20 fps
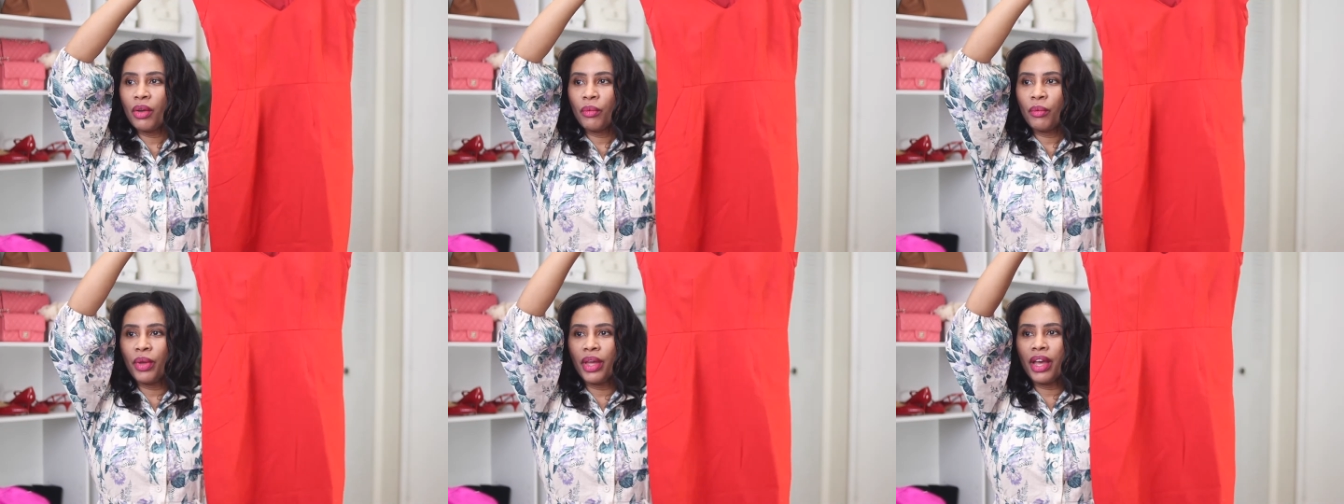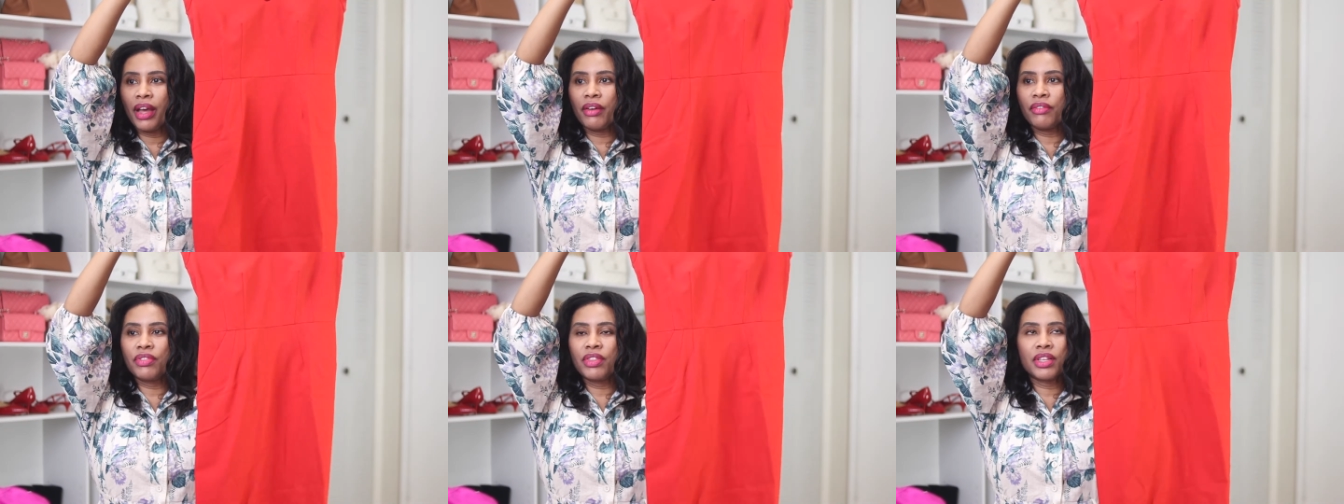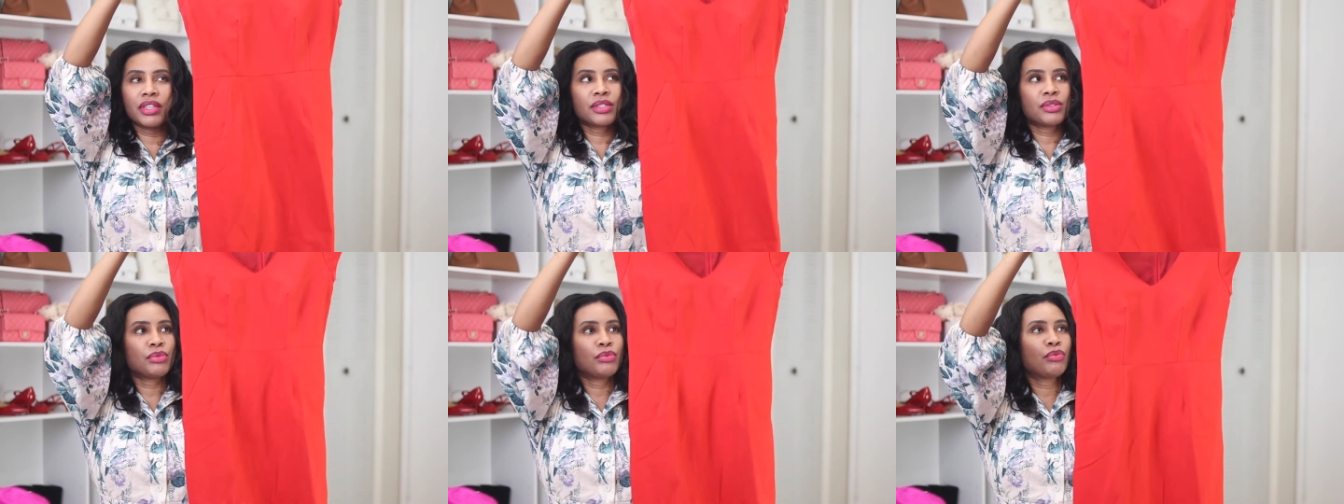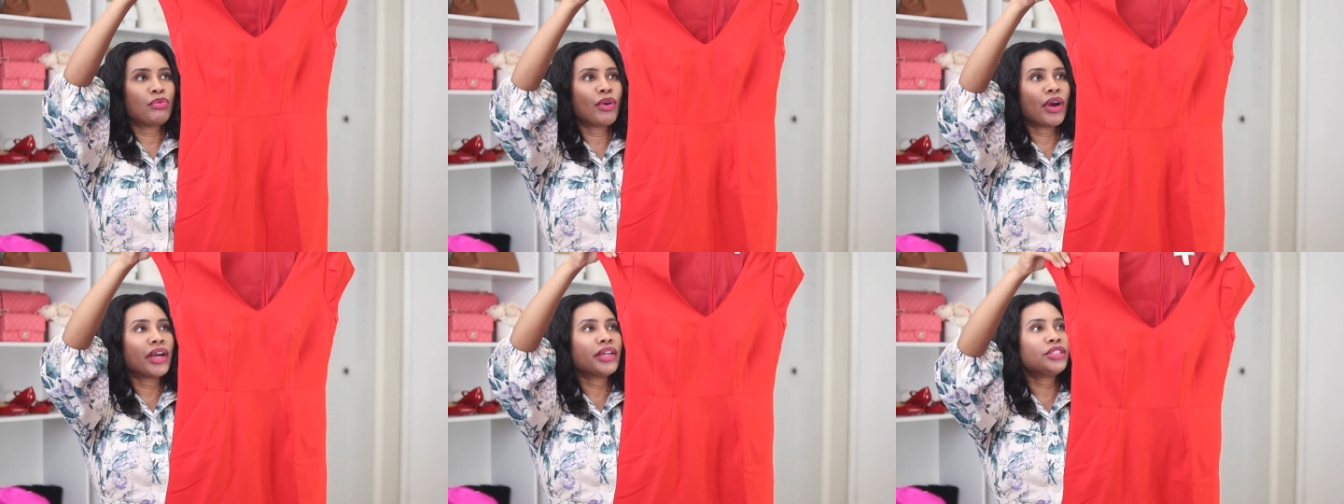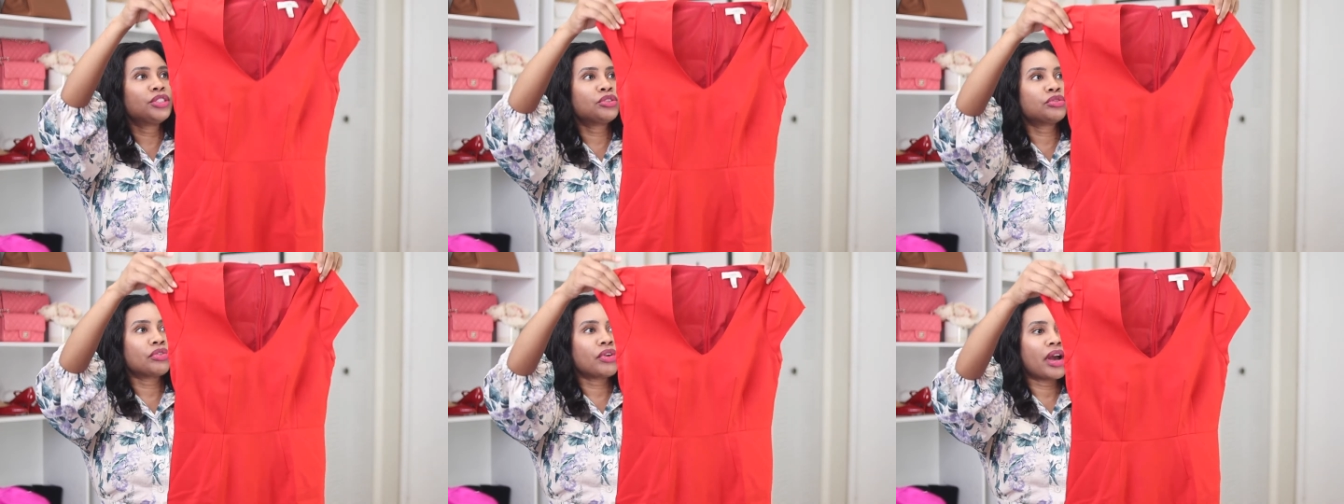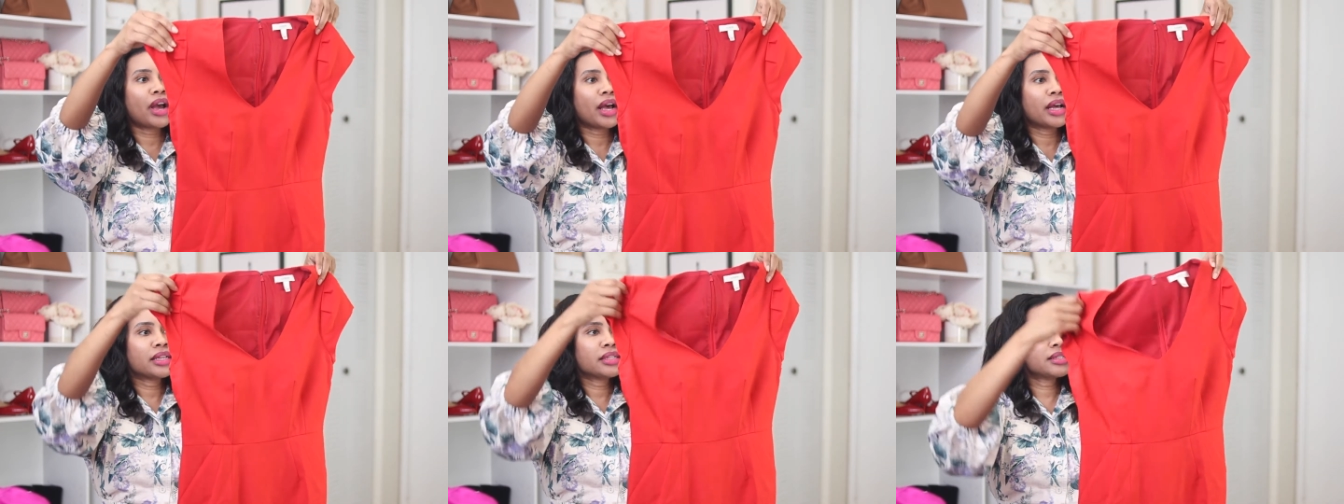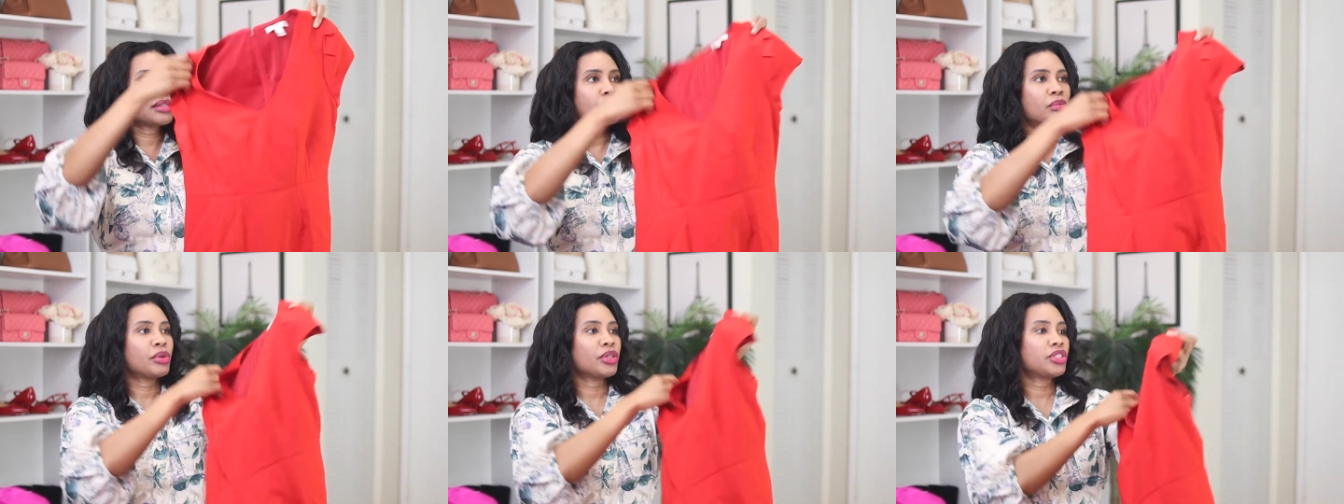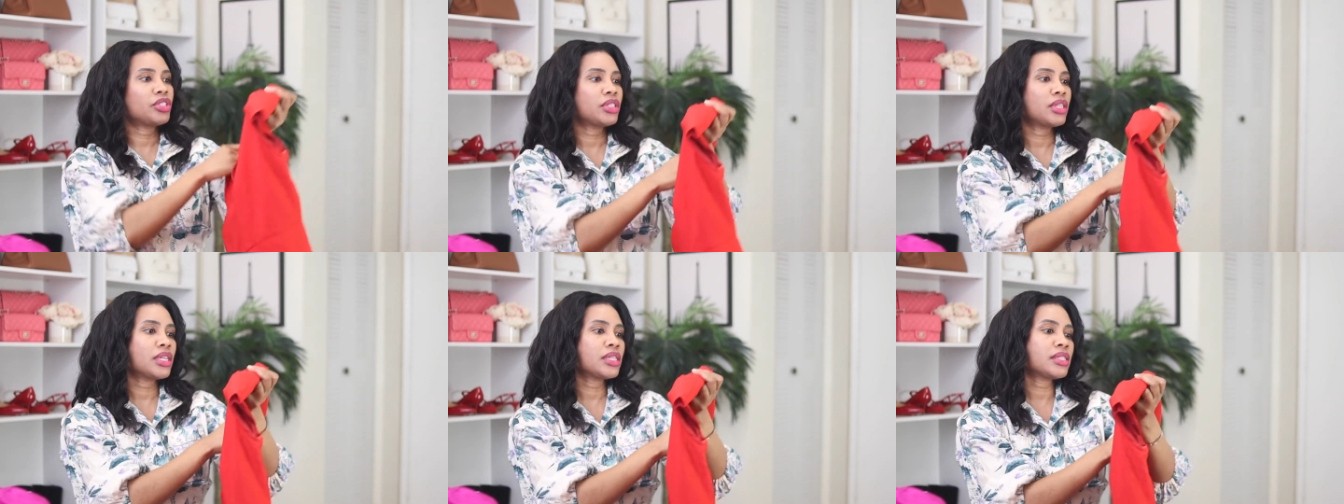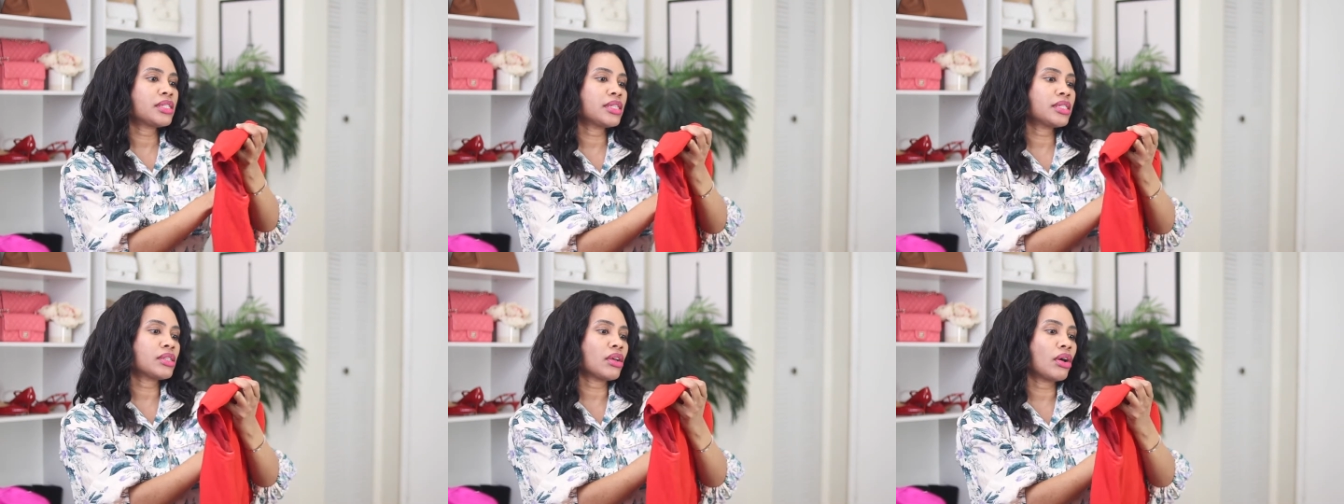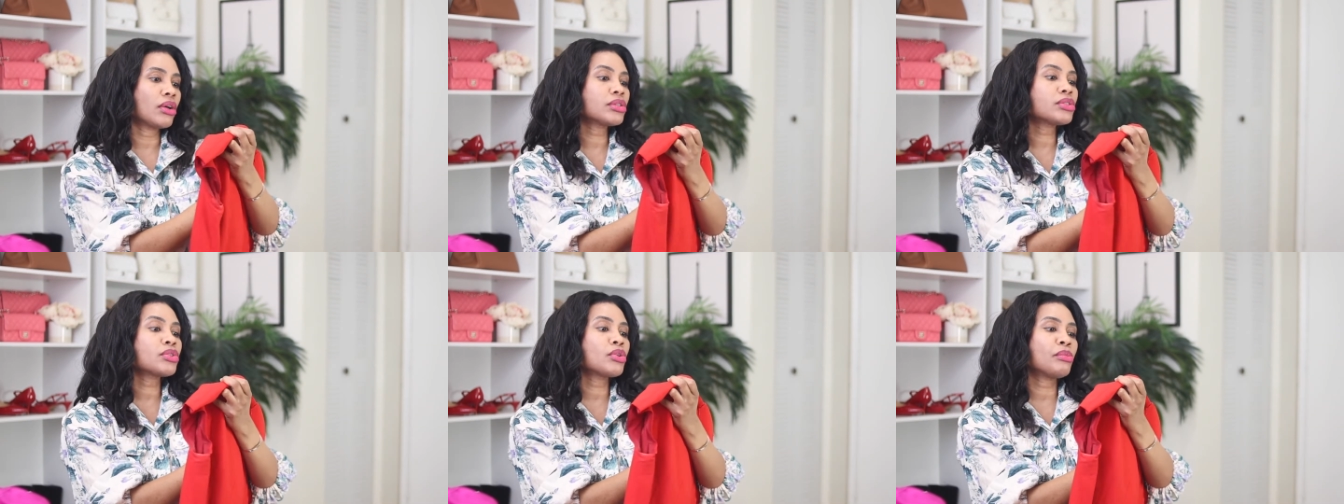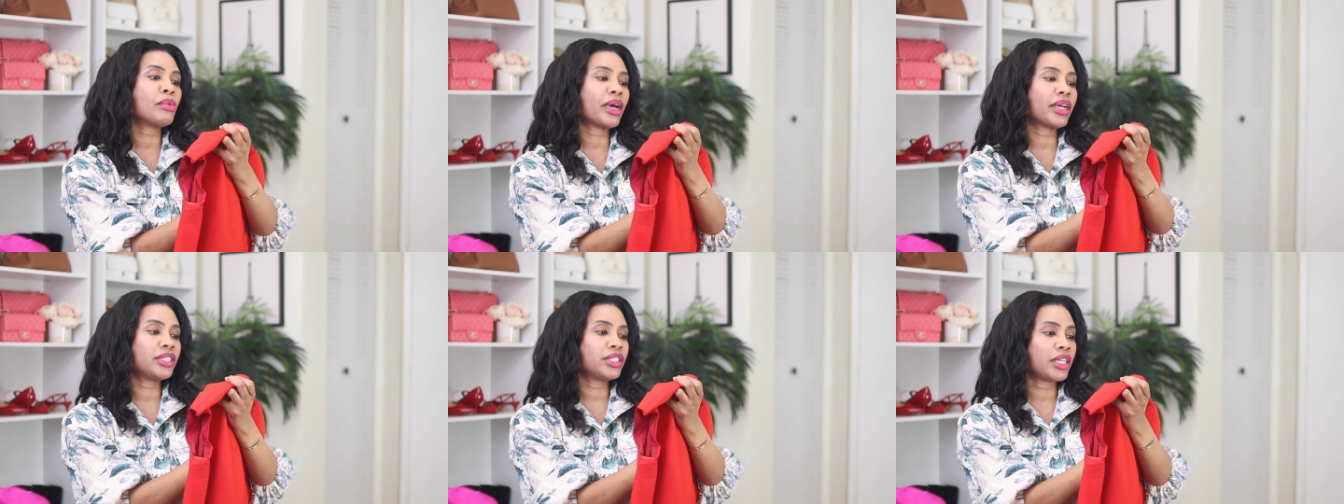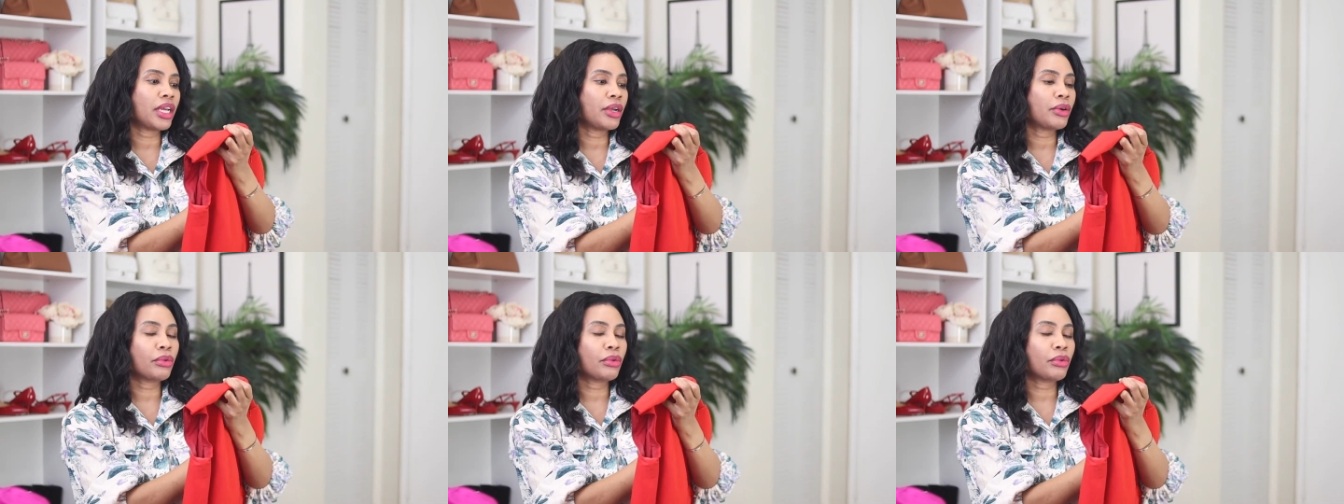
we have this red dress, which this is also by J.